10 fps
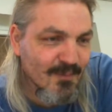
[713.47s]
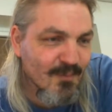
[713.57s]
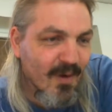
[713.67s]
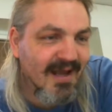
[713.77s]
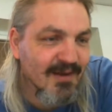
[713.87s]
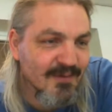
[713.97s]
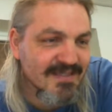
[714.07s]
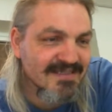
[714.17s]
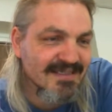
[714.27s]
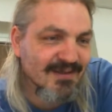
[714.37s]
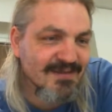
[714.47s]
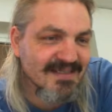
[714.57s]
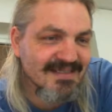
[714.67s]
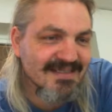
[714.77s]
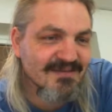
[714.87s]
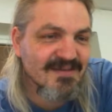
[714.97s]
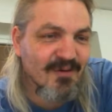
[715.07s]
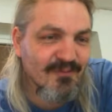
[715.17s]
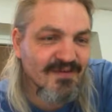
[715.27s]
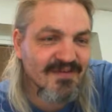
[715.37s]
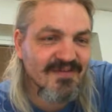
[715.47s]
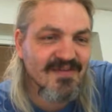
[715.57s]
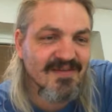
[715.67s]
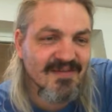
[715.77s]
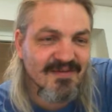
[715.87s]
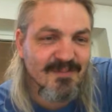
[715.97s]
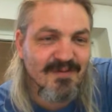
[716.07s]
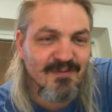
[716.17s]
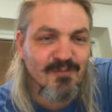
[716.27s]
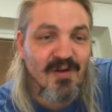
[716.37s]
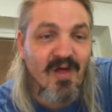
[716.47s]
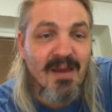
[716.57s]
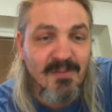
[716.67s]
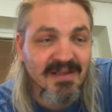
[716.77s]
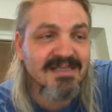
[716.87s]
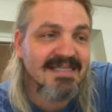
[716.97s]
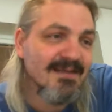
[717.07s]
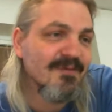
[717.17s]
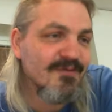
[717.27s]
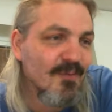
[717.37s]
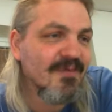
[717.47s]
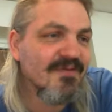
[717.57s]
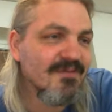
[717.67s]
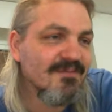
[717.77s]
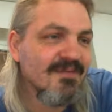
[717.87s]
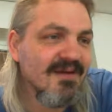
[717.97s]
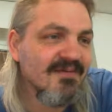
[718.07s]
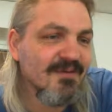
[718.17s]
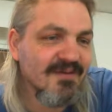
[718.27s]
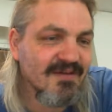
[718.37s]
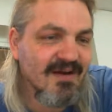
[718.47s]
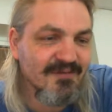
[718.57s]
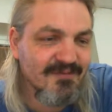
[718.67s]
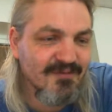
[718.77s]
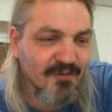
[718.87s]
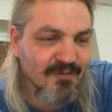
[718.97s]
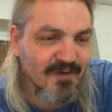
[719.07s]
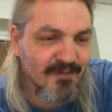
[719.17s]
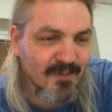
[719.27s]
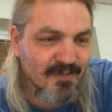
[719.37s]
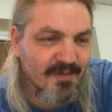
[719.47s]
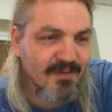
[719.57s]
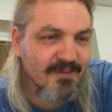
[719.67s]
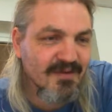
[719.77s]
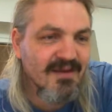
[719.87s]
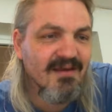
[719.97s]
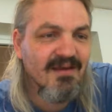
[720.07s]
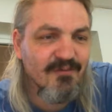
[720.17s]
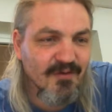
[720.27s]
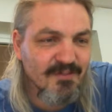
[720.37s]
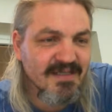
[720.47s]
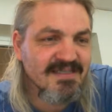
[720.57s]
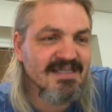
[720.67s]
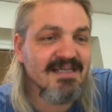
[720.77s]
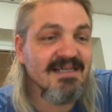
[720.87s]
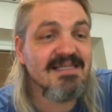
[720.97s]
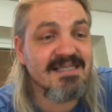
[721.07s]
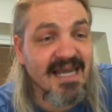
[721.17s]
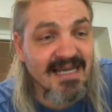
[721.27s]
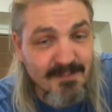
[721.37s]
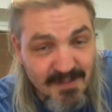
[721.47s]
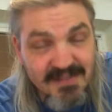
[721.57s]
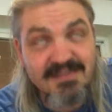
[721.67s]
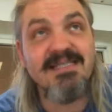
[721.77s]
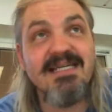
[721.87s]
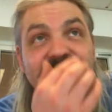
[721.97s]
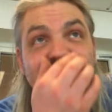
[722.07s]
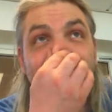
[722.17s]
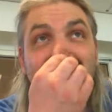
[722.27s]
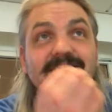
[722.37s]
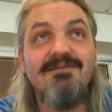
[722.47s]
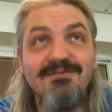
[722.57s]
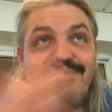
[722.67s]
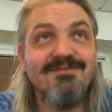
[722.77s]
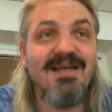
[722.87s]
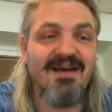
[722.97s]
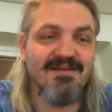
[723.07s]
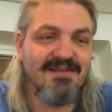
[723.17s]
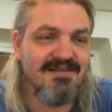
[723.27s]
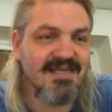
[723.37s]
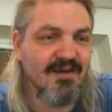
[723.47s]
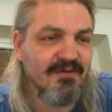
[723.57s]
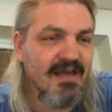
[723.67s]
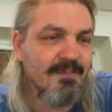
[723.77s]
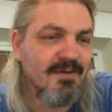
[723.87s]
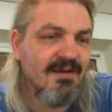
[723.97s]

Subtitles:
Why load testing? Load testing gives confidence in the system's reliability and performance. Right? So it kind of does both of those. Volume testing, scalability testing, how it scales up.